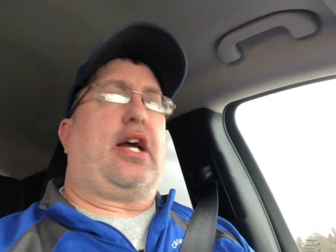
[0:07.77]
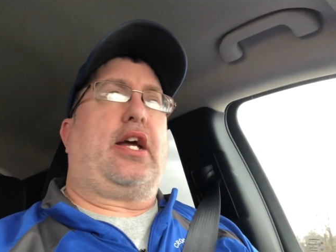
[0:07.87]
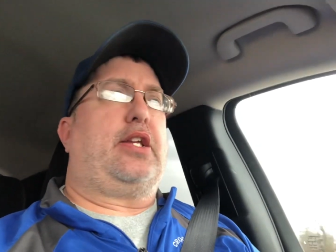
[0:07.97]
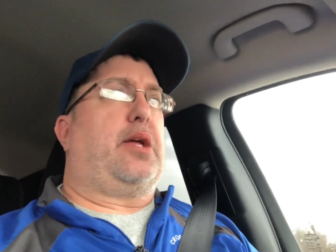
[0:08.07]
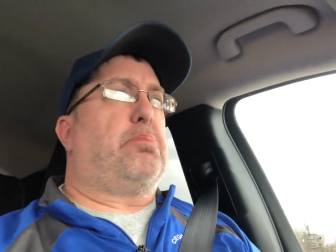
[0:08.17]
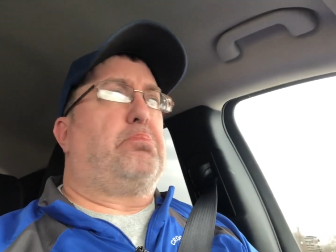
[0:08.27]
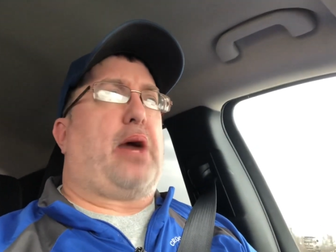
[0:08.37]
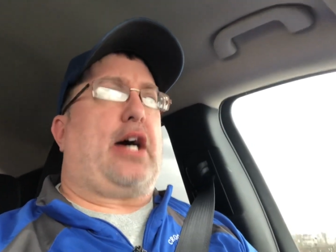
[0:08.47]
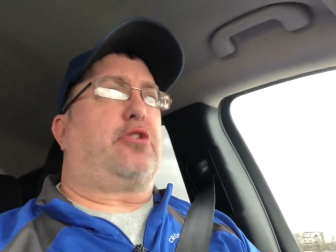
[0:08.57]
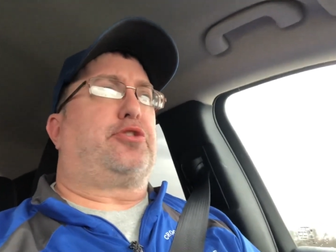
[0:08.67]
it
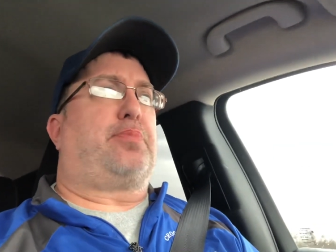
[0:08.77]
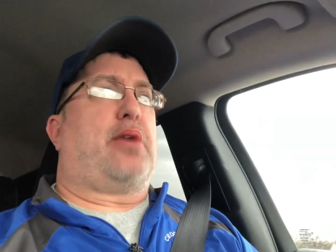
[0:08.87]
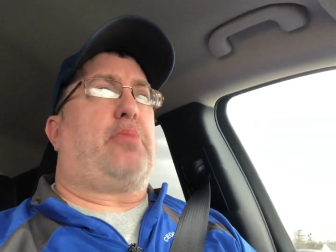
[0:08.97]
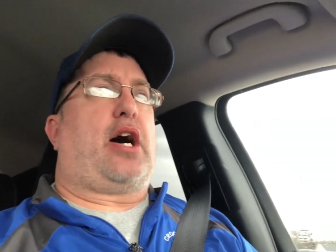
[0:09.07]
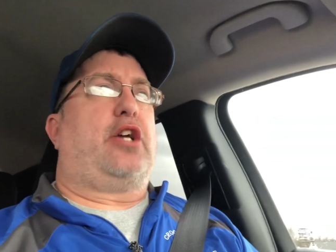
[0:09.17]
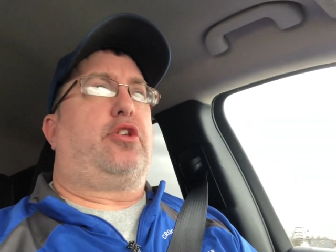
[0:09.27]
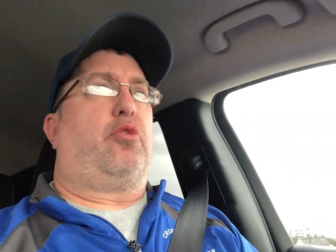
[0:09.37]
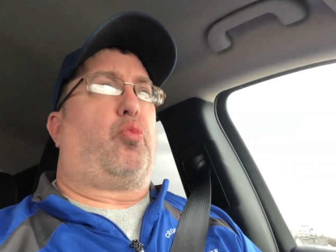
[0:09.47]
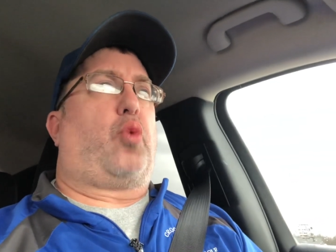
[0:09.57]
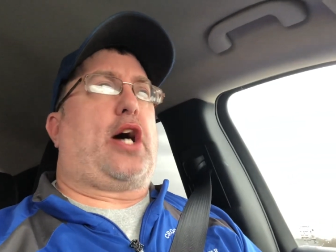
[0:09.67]
boggles my
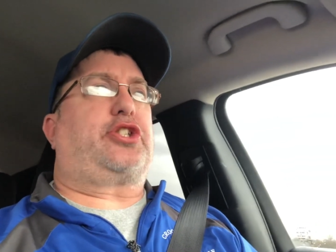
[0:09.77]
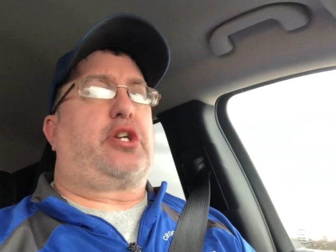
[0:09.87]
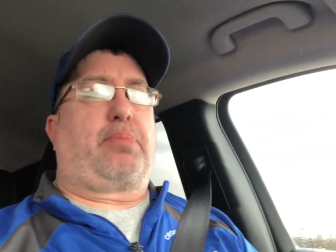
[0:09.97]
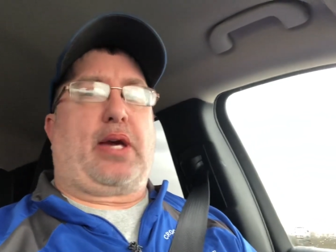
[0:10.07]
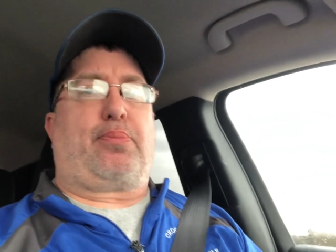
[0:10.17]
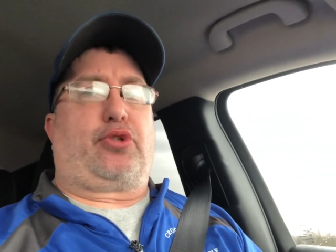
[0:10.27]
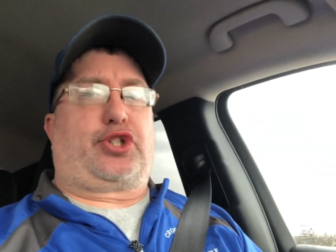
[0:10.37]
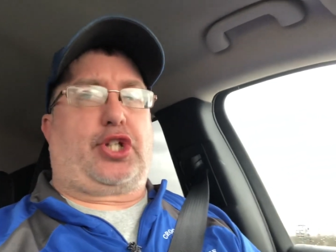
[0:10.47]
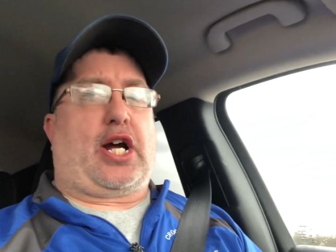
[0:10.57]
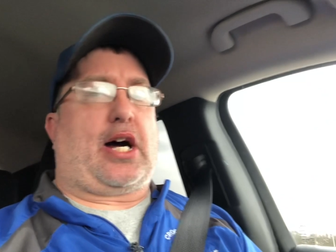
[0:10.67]
mind watching people
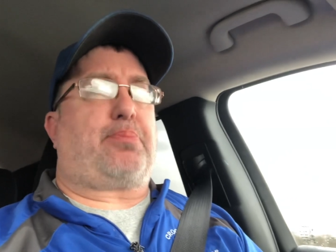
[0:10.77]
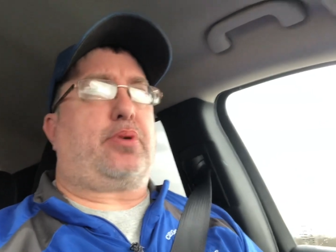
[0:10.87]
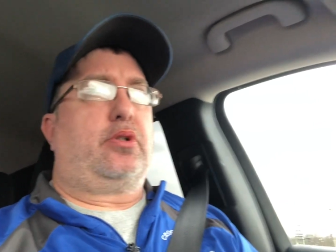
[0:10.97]
shop